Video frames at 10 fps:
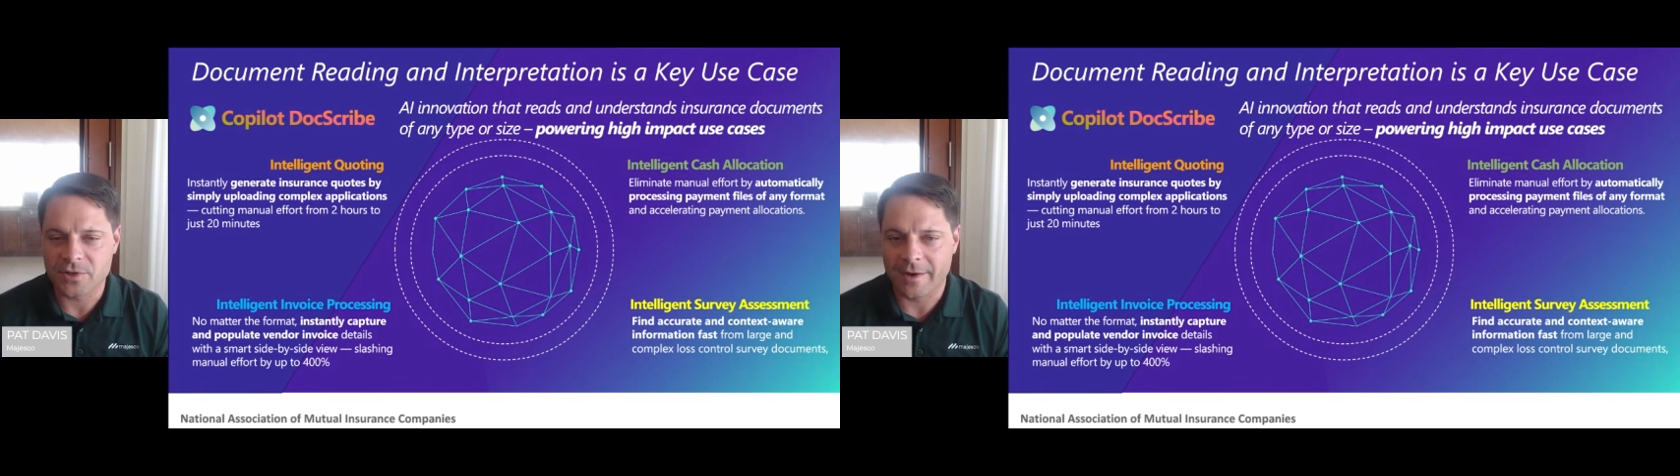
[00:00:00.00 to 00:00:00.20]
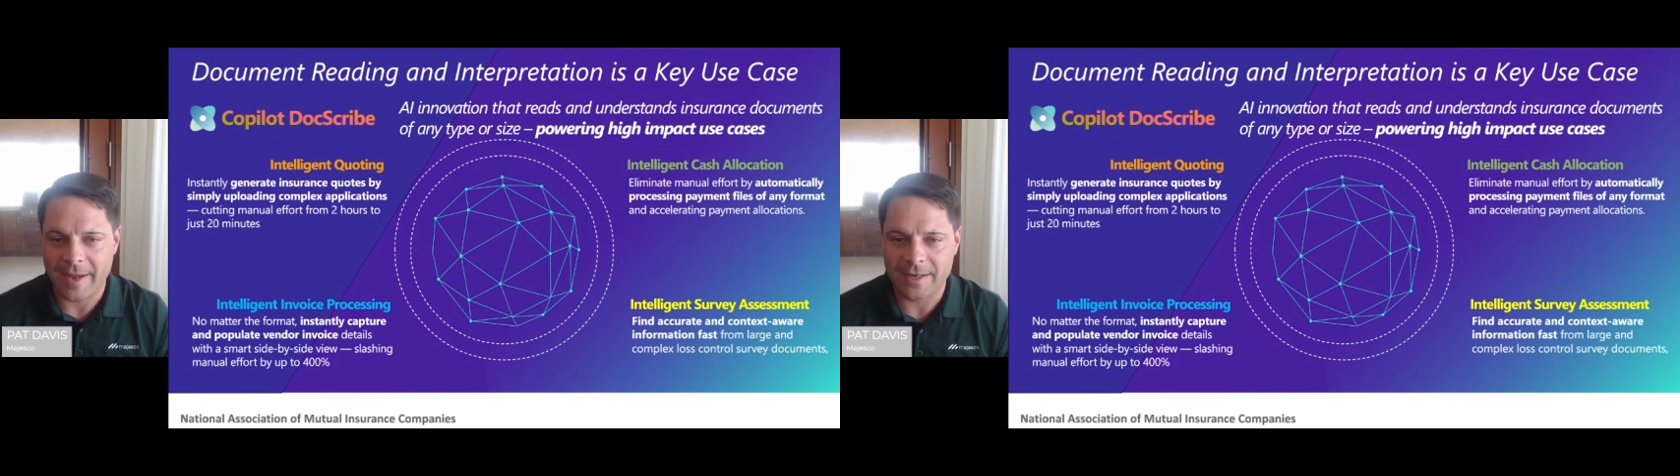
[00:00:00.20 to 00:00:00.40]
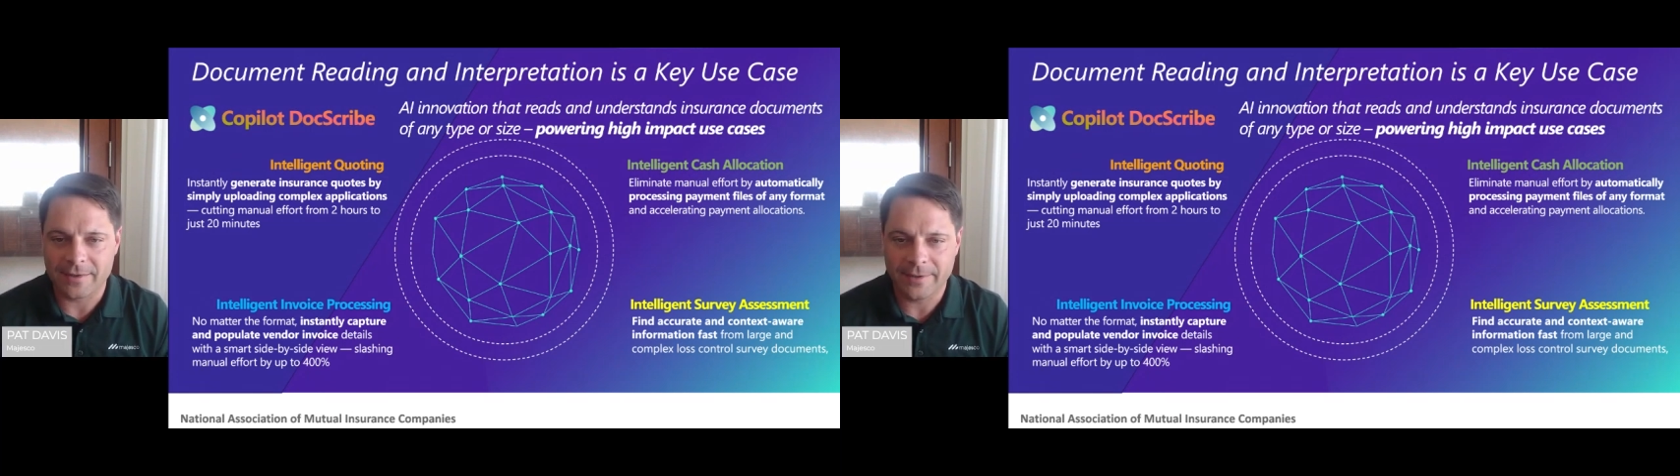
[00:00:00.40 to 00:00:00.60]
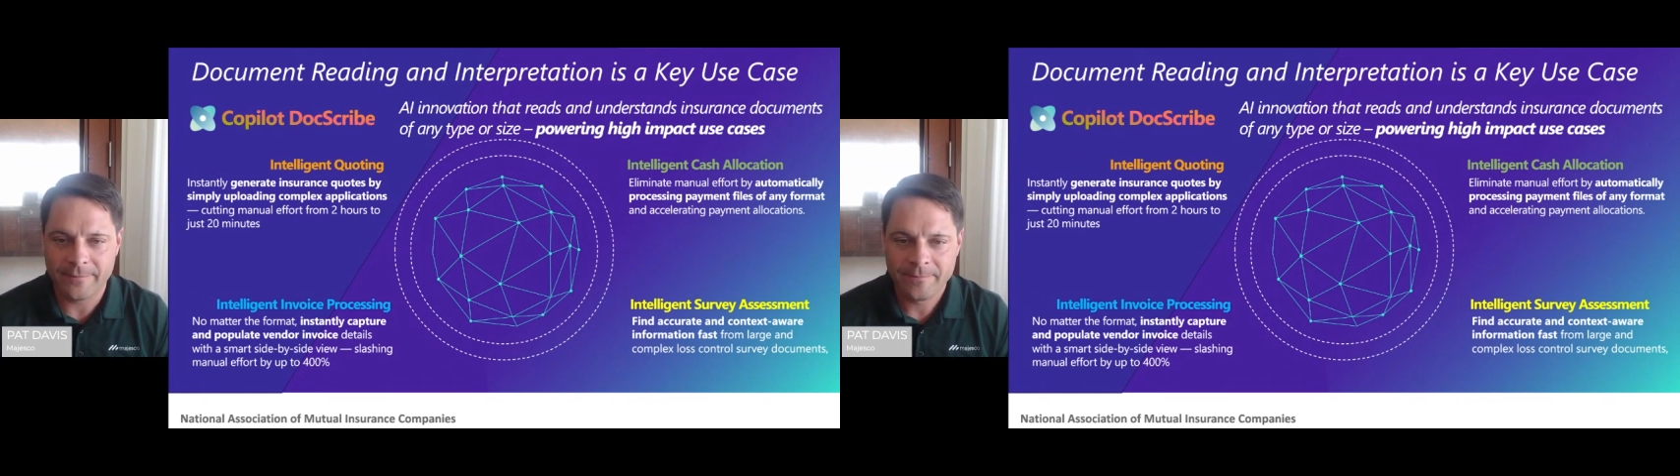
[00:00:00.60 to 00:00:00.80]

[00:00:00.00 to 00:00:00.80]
automatically.